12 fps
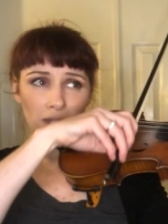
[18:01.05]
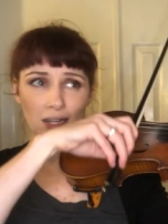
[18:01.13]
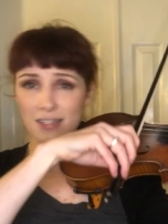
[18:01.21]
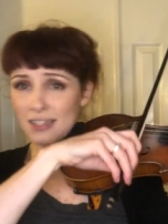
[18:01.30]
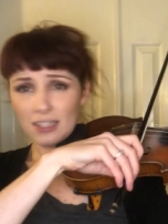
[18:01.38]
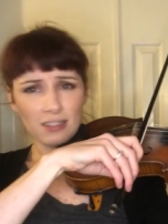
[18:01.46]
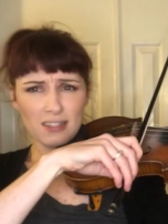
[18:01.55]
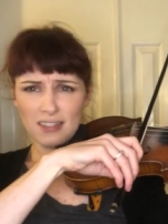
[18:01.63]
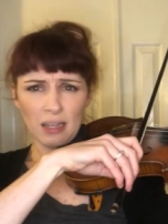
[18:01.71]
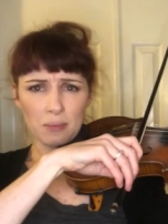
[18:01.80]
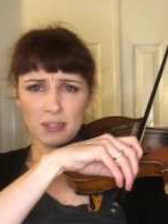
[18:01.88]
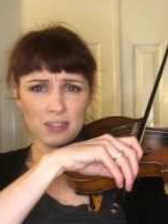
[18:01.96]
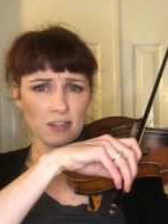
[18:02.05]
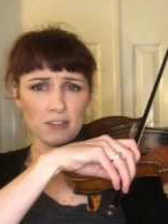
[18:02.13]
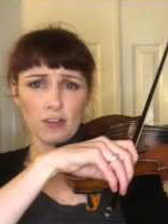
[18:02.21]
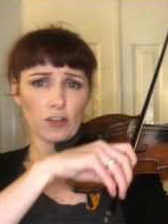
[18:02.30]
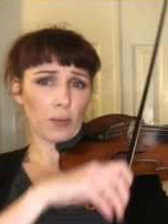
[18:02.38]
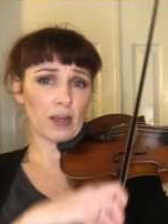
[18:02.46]
It's still the same distance
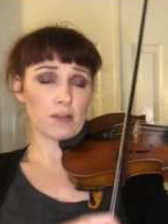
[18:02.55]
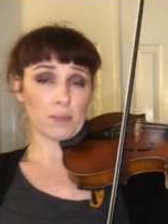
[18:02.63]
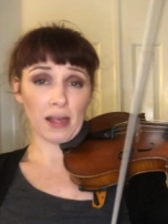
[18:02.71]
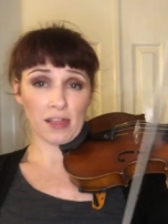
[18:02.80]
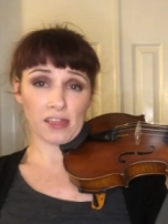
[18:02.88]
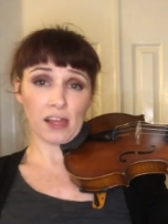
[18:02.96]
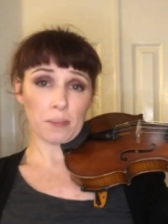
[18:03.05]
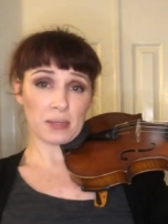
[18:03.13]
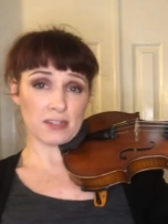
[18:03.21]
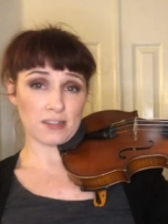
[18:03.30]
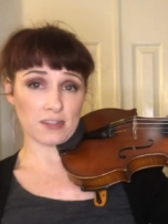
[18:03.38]
as always. My thumb is